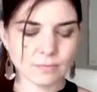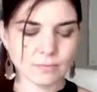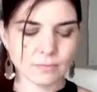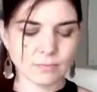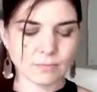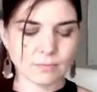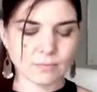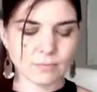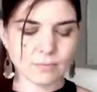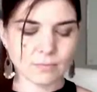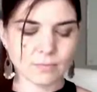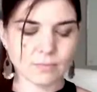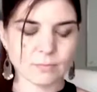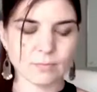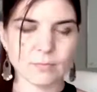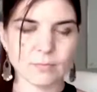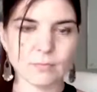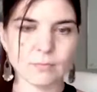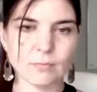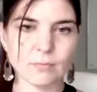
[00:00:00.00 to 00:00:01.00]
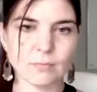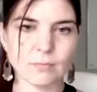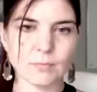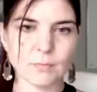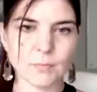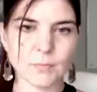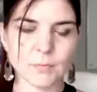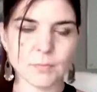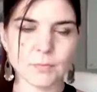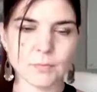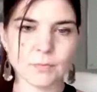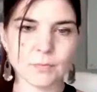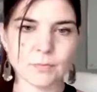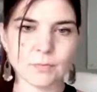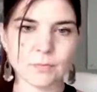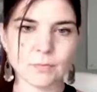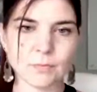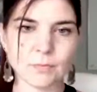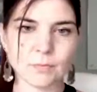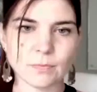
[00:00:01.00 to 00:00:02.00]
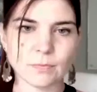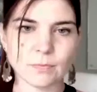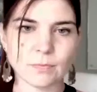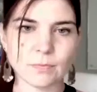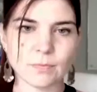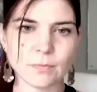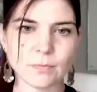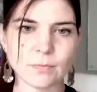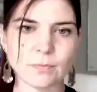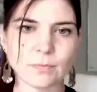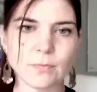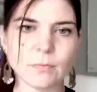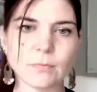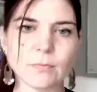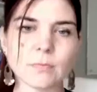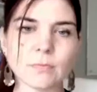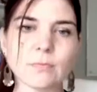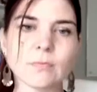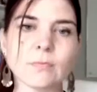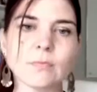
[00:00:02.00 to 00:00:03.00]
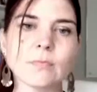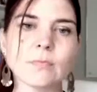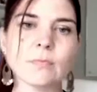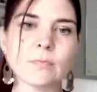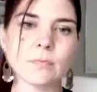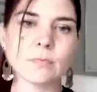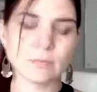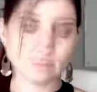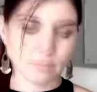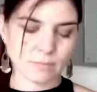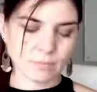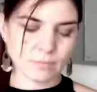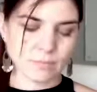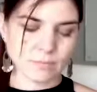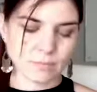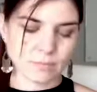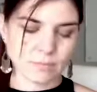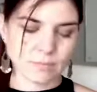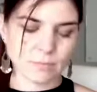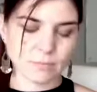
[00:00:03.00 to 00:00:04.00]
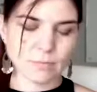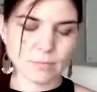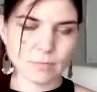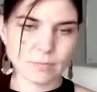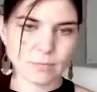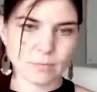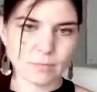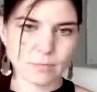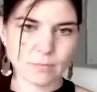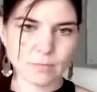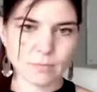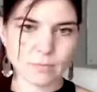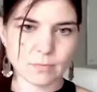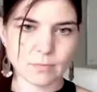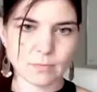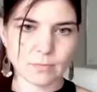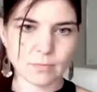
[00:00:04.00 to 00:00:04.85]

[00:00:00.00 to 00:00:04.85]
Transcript: No words are spoken by the person on screen.